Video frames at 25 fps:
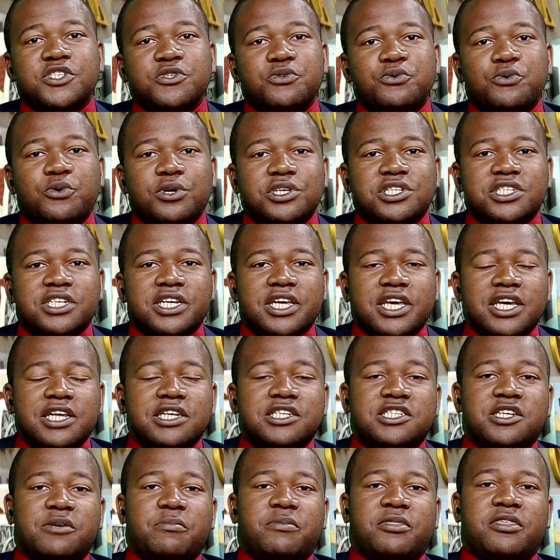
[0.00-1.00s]
Still
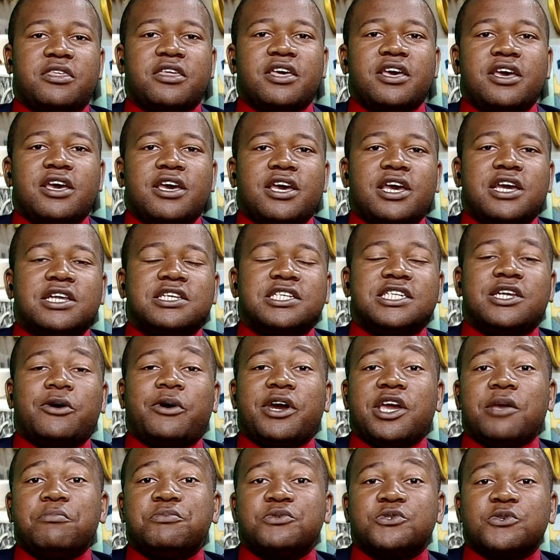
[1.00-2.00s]
watching In Depth,
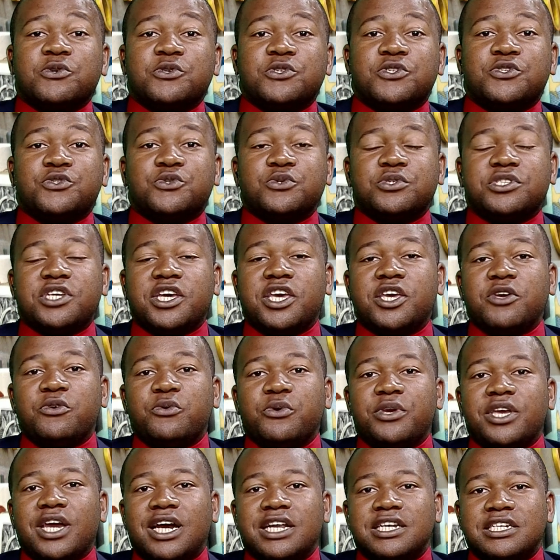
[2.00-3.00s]
and in our episode
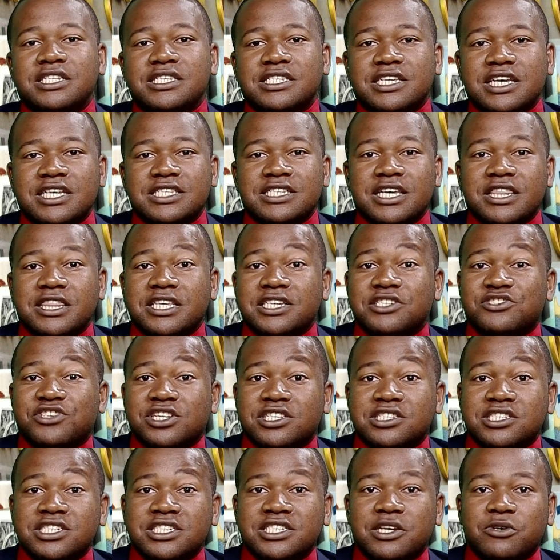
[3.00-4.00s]
today we are discussing
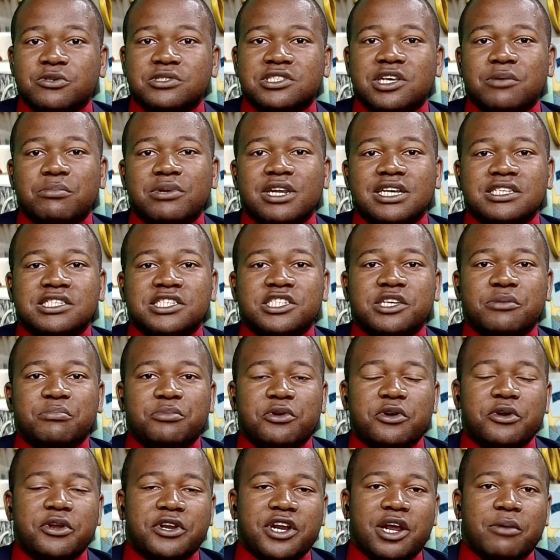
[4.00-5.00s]
the Transitional
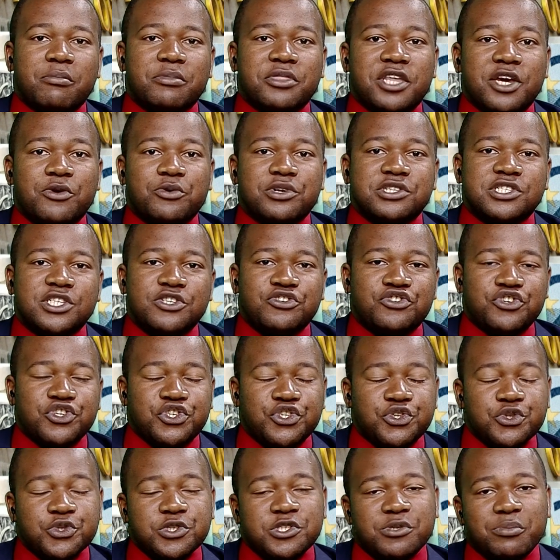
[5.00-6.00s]
Stabilization Programme that was
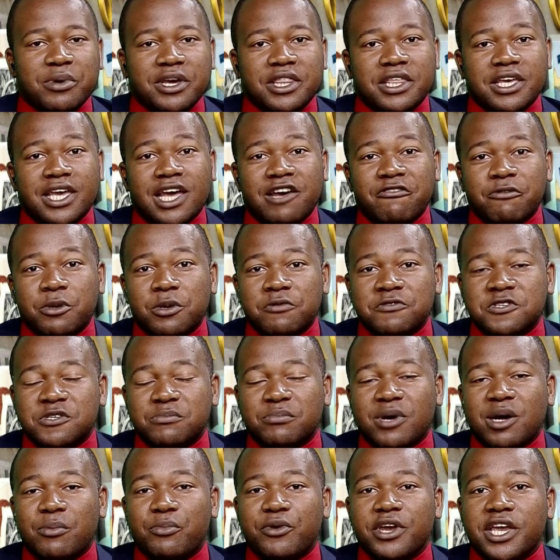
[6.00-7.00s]
introduced by the Government
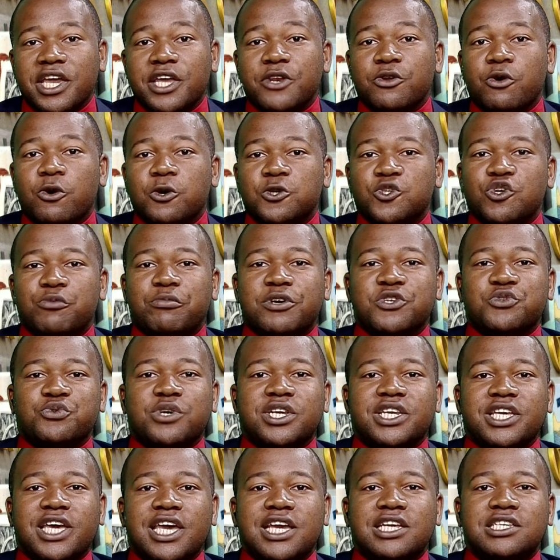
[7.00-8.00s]
of Zimbabwe in
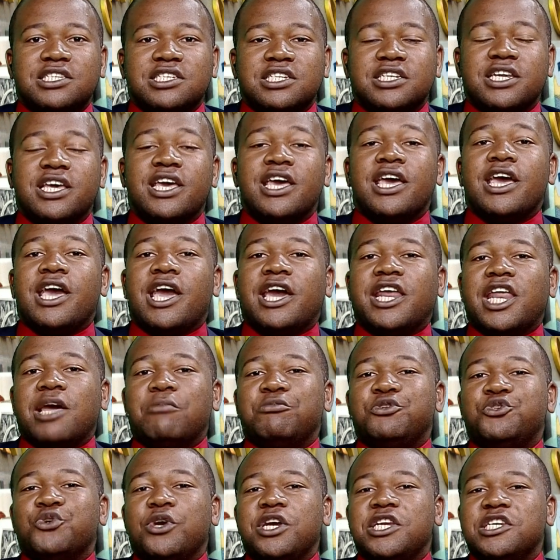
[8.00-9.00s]
October 2018,
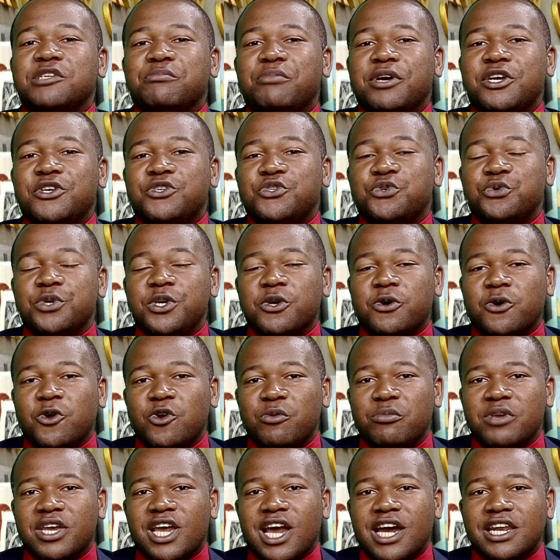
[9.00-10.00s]
and I'm joined by two
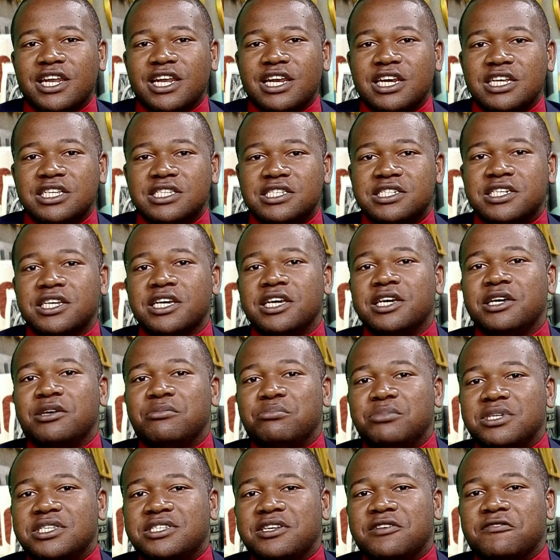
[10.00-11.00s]
economic analysts,
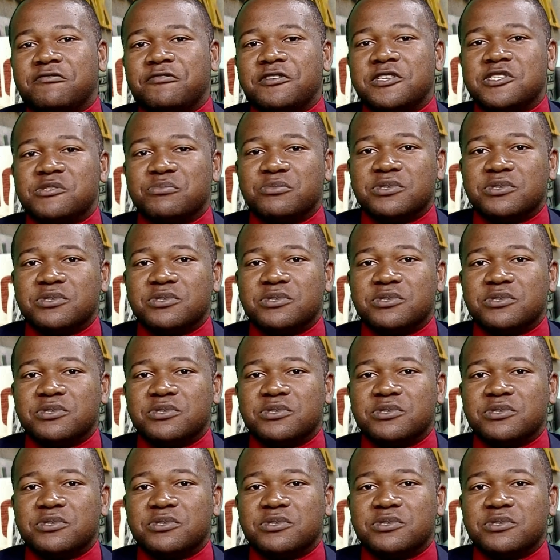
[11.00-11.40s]
Mr.